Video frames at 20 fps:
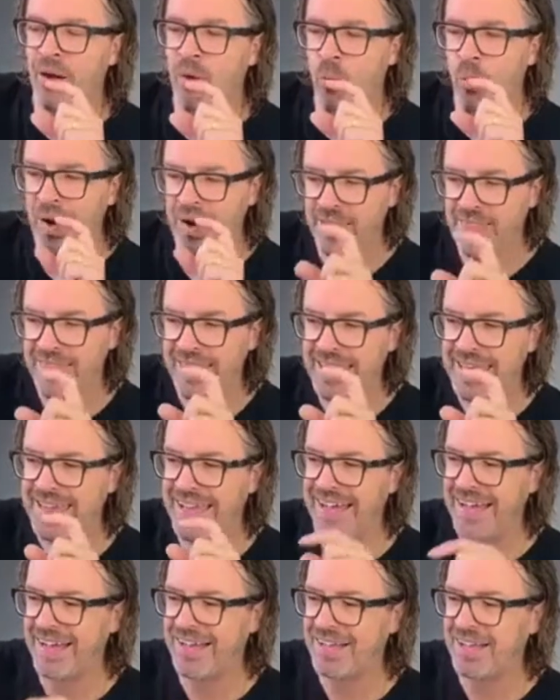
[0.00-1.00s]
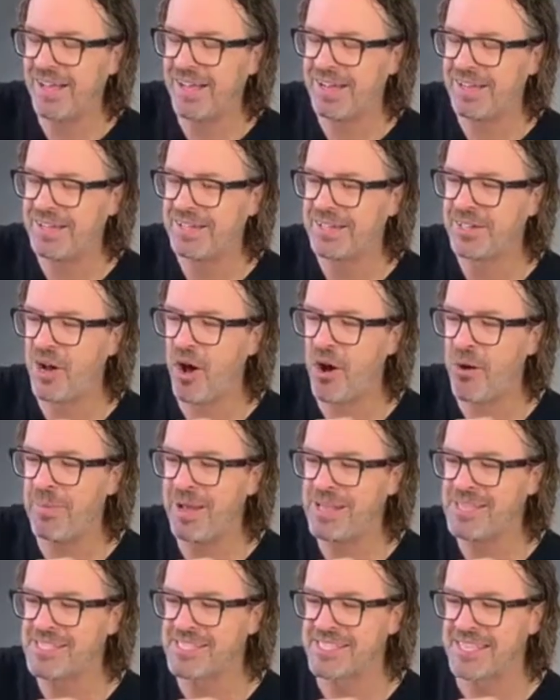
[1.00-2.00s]
One of the
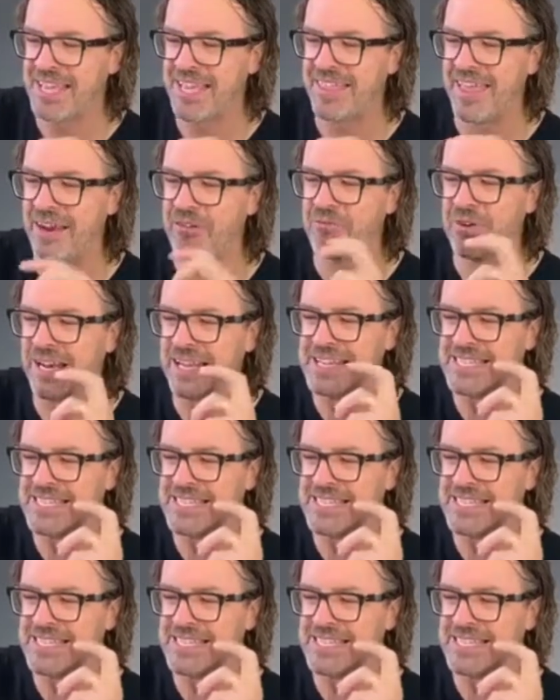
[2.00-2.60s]
comments that really